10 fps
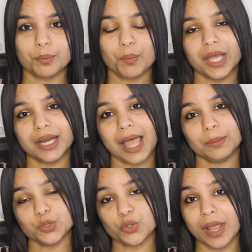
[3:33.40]
But
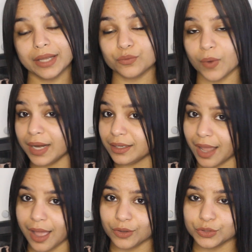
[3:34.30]
I'm trying right
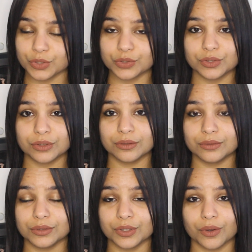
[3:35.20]
now just to,
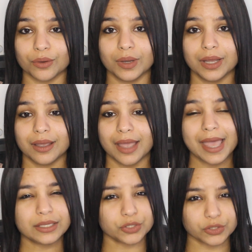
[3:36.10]
you know,
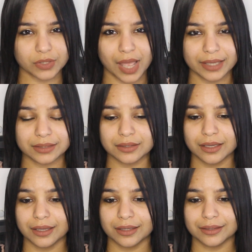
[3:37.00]

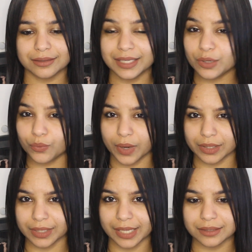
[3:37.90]
exercise the
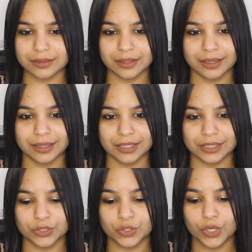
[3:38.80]
awareness,
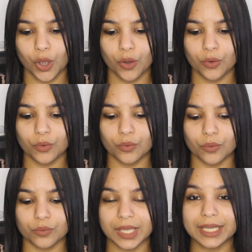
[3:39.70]
to
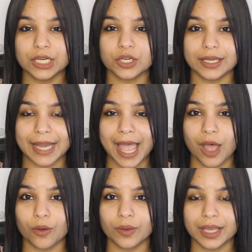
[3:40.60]
know the here and
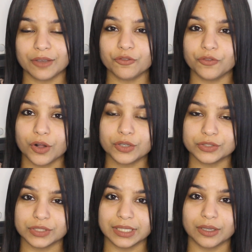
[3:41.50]
now, and
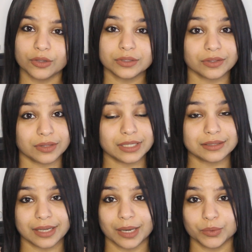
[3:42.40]
focusing on the
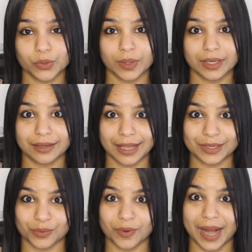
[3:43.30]
things that I'm doing,
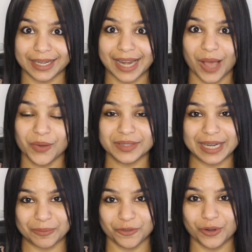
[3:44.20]
like right now, that
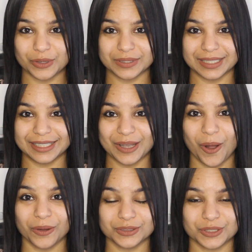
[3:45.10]
I'm focusing
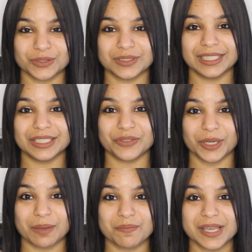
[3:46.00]
on just
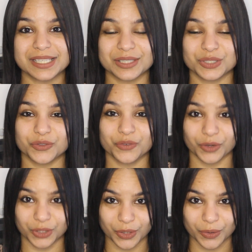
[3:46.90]
deliver a message
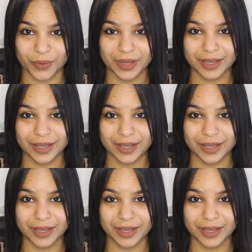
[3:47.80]
for you.